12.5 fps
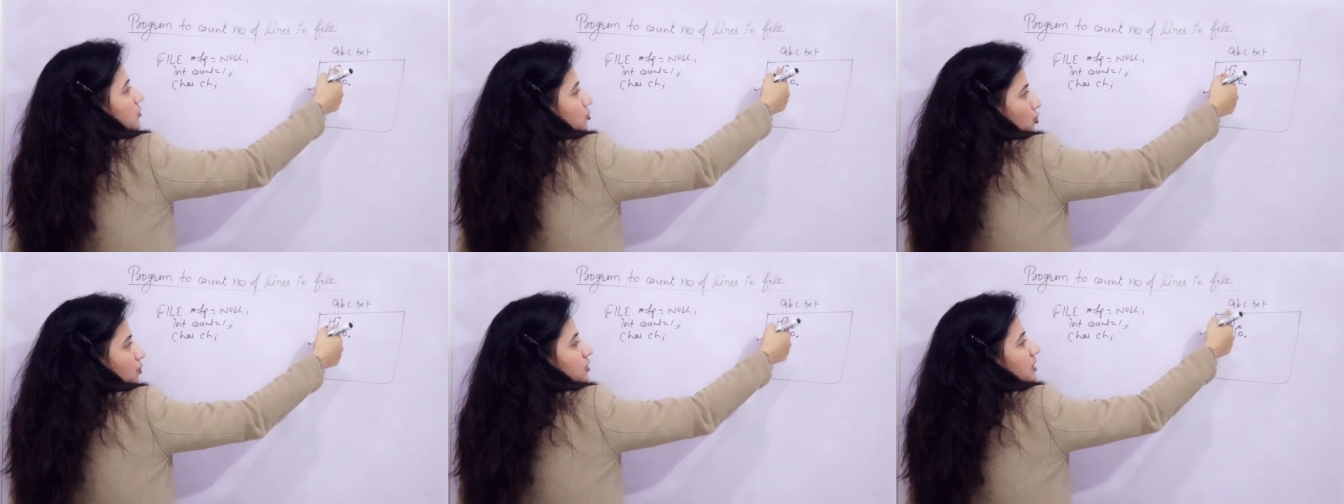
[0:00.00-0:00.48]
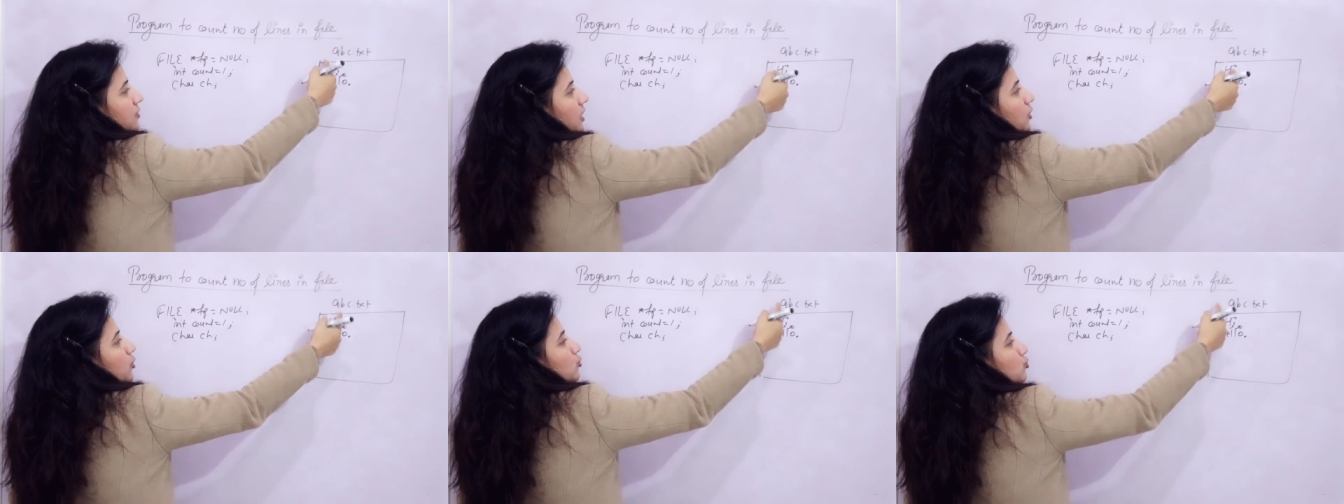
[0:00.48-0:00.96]
so obviously we
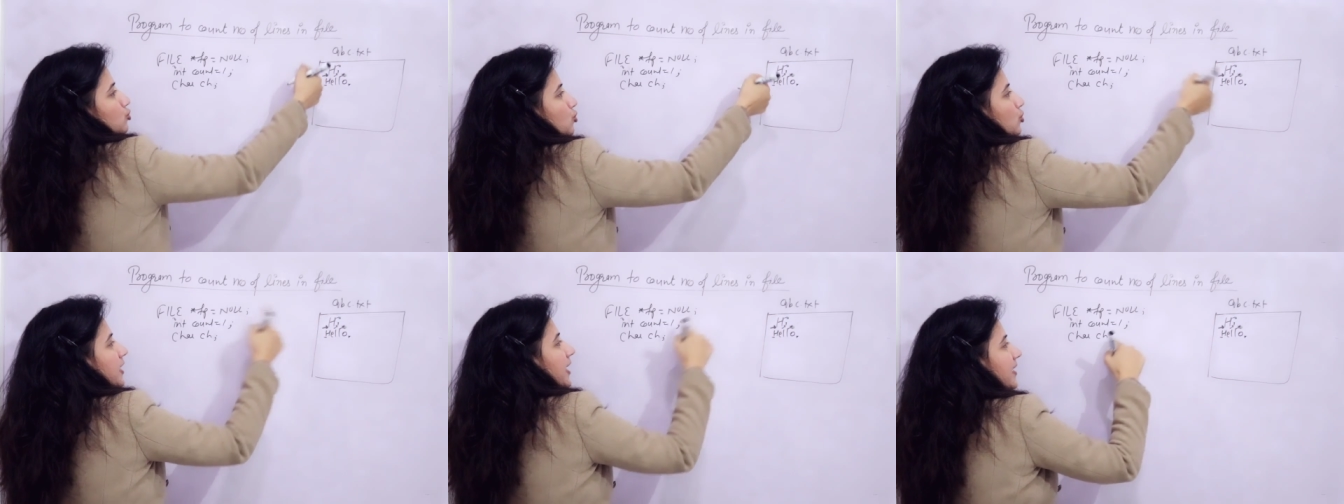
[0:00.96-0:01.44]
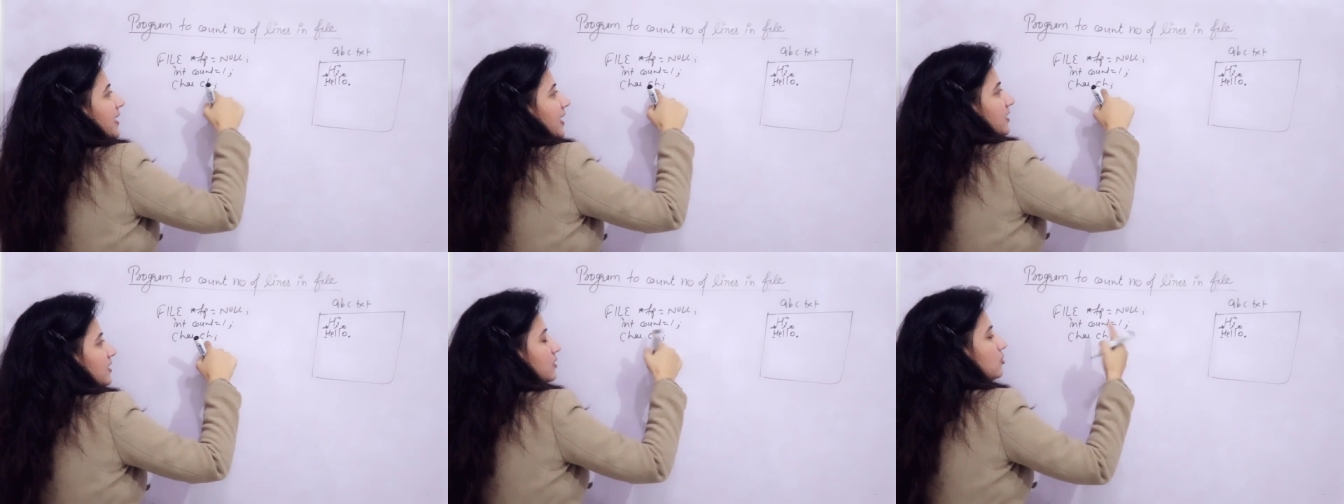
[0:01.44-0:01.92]
are going to store that
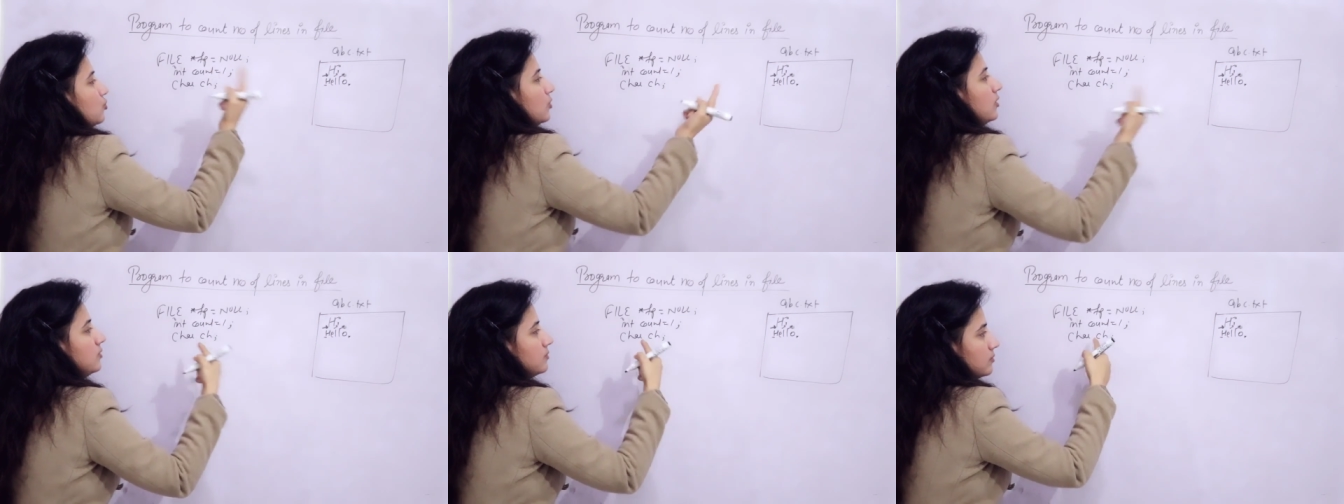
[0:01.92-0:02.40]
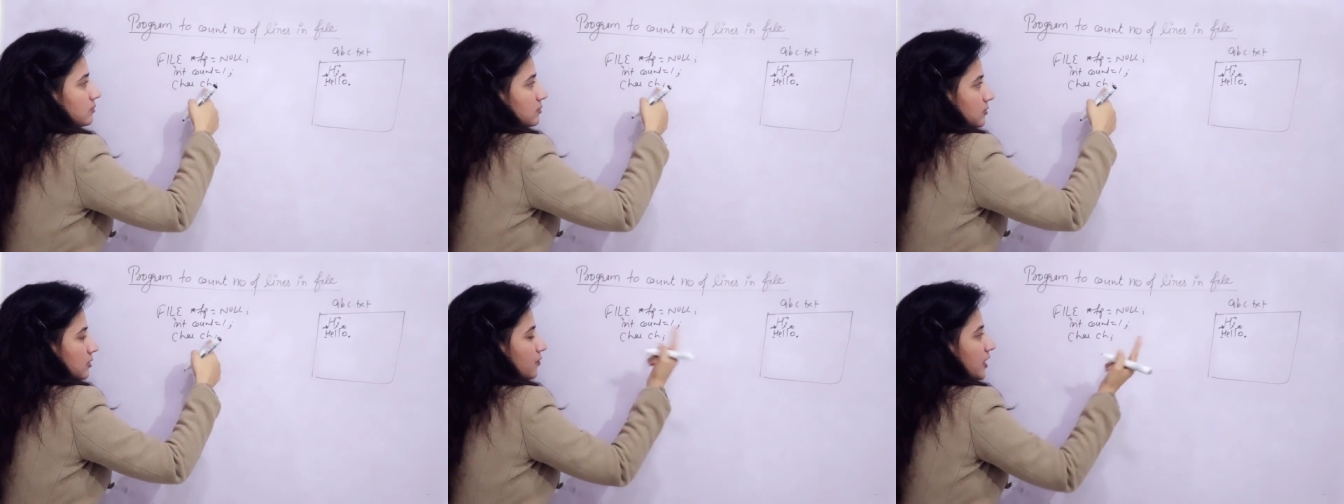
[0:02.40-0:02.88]
character into a
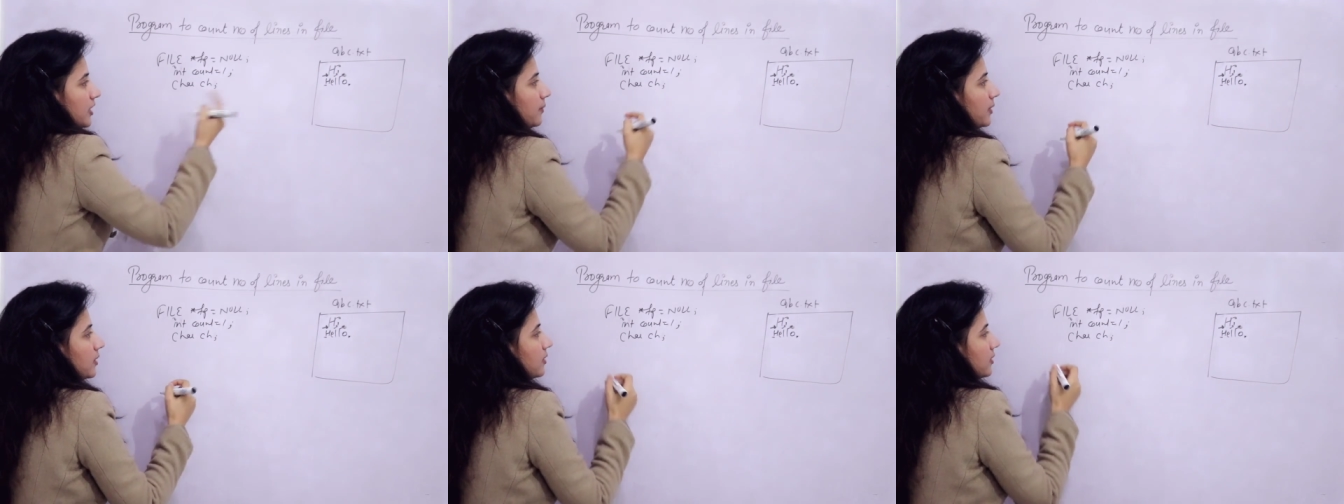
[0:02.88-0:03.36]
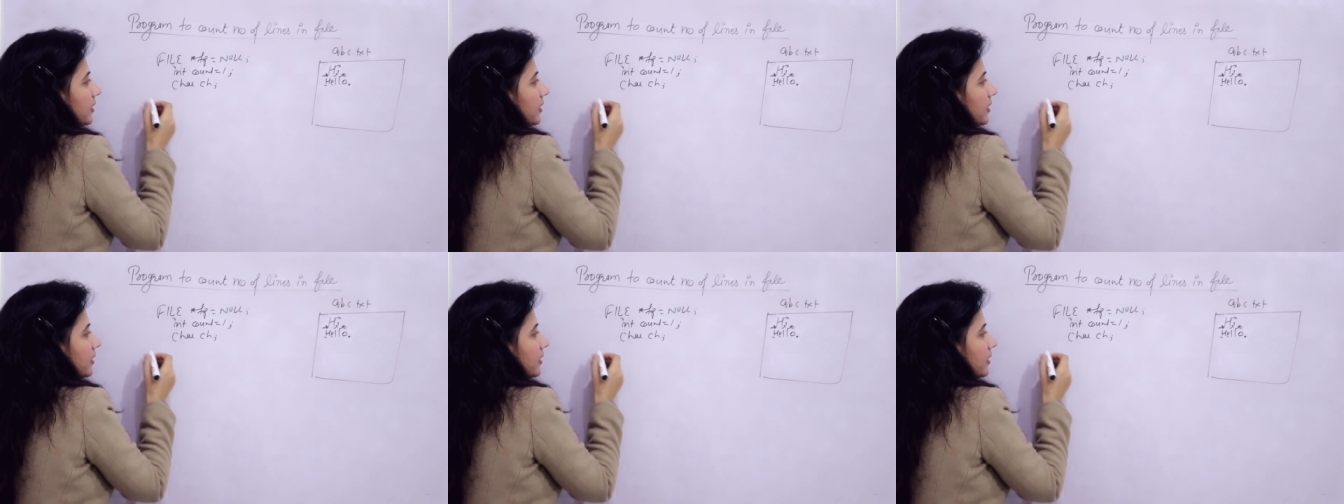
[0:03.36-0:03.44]
variable,